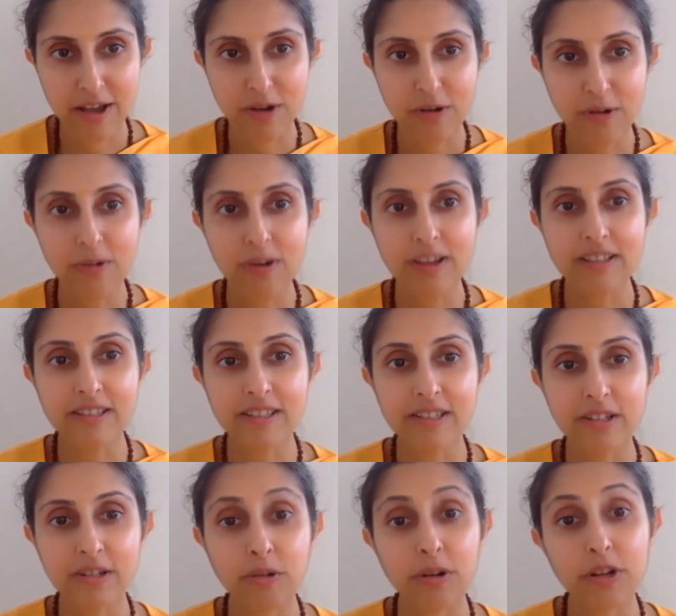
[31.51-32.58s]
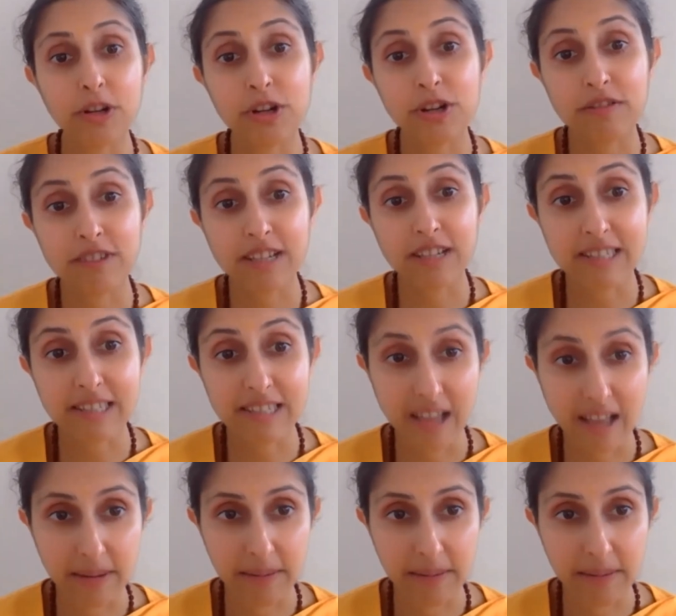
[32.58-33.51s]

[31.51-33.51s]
who is Lord Shiva's son.